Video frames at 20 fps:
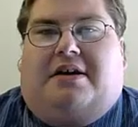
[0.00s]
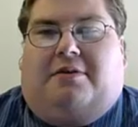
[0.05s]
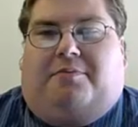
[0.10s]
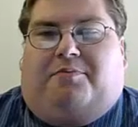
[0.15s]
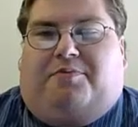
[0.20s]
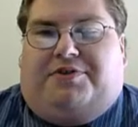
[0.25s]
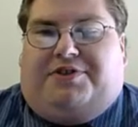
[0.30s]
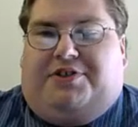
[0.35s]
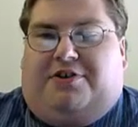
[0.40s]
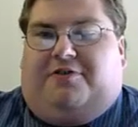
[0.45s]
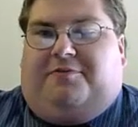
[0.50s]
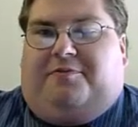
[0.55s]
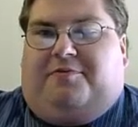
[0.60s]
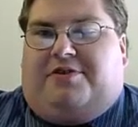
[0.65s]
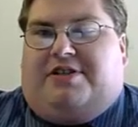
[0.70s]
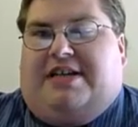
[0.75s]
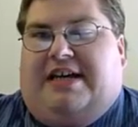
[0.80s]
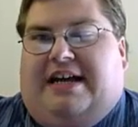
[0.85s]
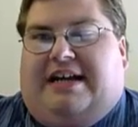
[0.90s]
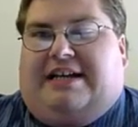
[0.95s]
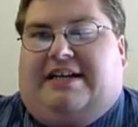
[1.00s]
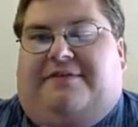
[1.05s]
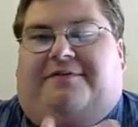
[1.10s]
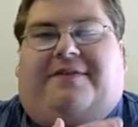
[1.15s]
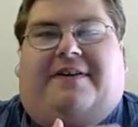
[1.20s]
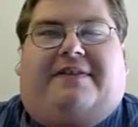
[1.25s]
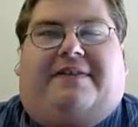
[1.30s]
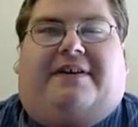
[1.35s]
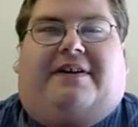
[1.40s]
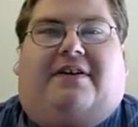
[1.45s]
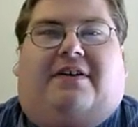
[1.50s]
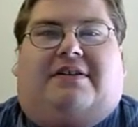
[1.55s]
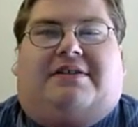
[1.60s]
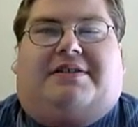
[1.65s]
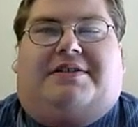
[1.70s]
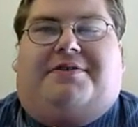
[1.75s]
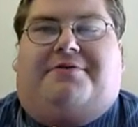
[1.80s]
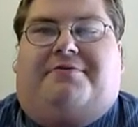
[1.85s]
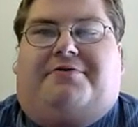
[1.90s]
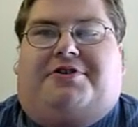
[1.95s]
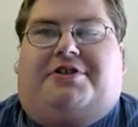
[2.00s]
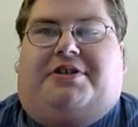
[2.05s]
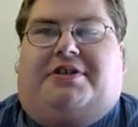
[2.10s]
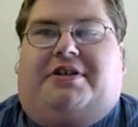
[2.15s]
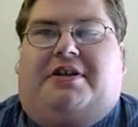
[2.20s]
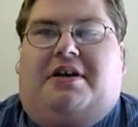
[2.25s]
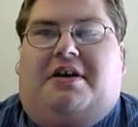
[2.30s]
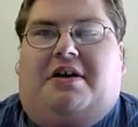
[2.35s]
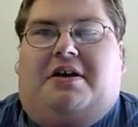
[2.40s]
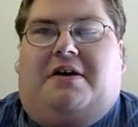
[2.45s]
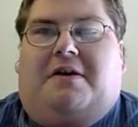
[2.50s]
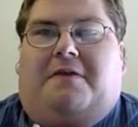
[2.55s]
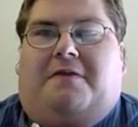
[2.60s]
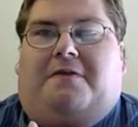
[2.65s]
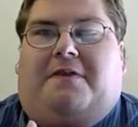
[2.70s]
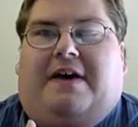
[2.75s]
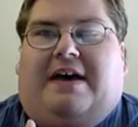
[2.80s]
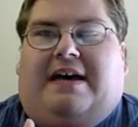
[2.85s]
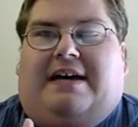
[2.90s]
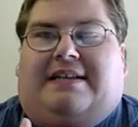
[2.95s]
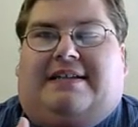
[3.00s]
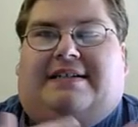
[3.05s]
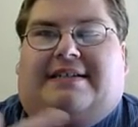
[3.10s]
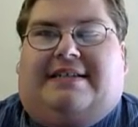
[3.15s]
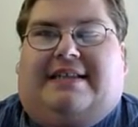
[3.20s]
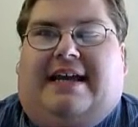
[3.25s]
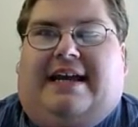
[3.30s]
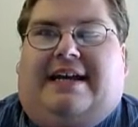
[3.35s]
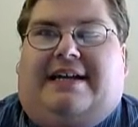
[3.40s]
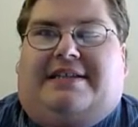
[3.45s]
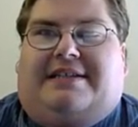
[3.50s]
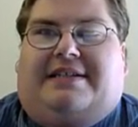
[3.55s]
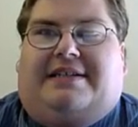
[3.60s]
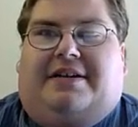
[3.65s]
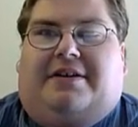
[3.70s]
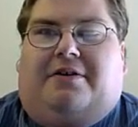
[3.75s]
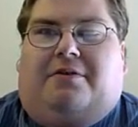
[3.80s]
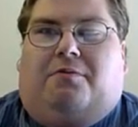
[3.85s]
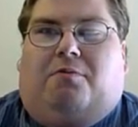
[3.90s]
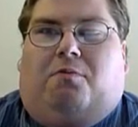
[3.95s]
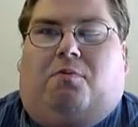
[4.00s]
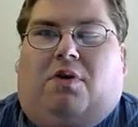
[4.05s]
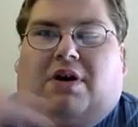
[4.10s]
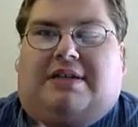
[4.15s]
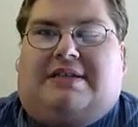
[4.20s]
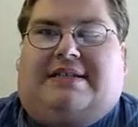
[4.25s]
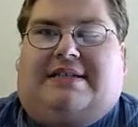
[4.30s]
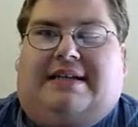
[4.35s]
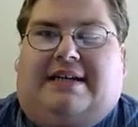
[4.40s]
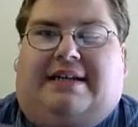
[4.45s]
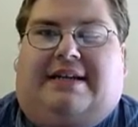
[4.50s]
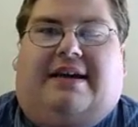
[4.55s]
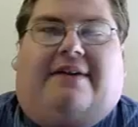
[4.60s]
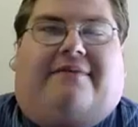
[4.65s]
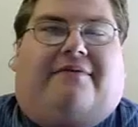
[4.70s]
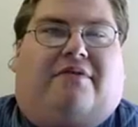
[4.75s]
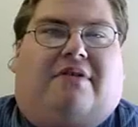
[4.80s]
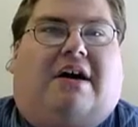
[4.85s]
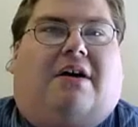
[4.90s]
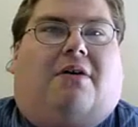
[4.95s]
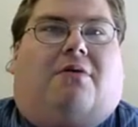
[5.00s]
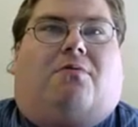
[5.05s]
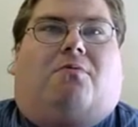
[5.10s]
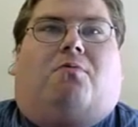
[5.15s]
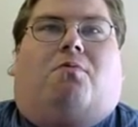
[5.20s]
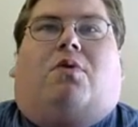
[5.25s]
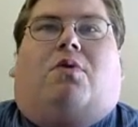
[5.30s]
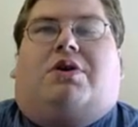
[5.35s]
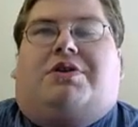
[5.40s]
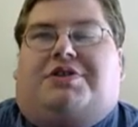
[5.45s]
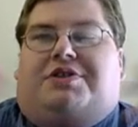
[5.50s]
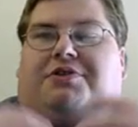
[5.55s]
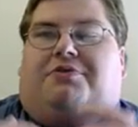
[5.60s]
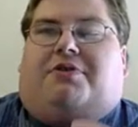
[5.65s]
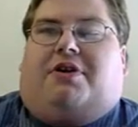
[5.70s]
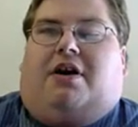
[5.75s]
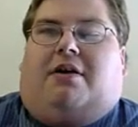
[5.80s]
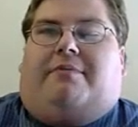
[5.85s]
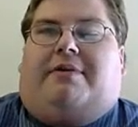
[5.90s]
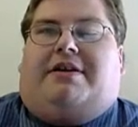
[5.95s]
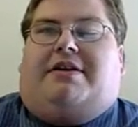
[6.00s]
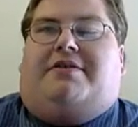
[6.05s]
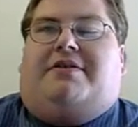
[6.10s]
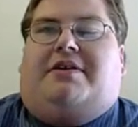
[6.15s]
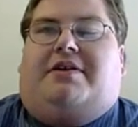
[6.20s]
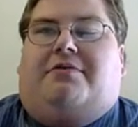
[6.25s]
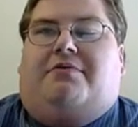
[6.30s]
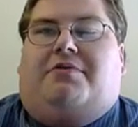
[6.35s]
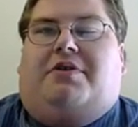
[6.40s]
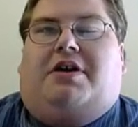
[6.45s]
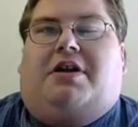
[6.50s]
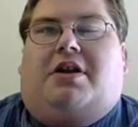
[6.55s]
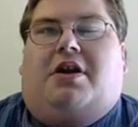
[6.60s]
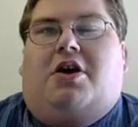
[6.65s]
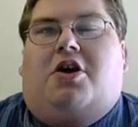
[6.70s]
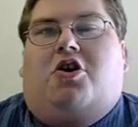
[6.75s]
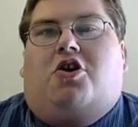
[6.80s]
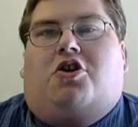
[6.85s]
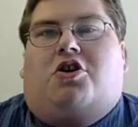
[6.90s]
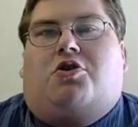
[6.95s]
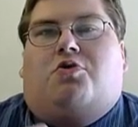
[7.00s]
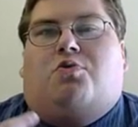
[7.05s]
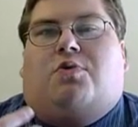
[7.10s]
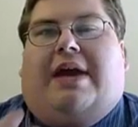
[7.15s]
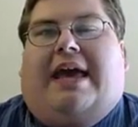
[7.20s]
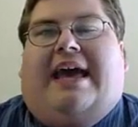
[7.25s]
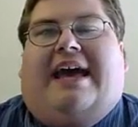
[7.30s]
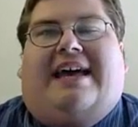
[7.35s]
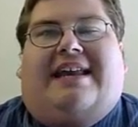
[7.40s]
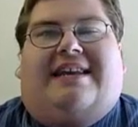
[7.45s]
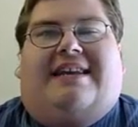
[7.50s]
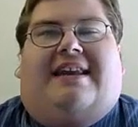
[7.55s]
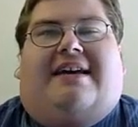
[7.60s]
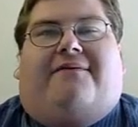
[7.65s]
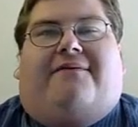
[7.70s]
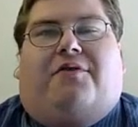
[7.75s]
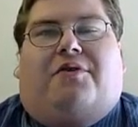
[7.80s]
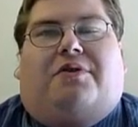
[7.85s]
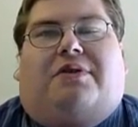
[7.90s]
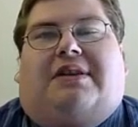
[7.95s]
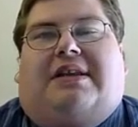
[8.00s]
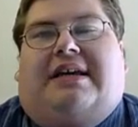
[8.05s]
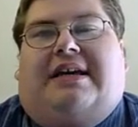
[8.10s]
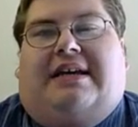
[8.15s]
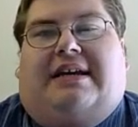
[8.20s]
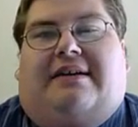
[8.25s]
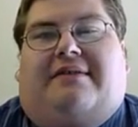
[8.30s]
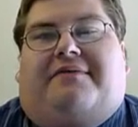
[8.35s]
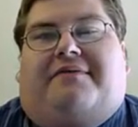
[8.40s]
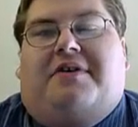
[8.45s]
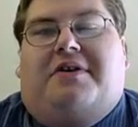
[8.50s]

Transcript: preserve, protect, defend the Constitution, that states, once in, never out. Once you come into the Union, you can never leave.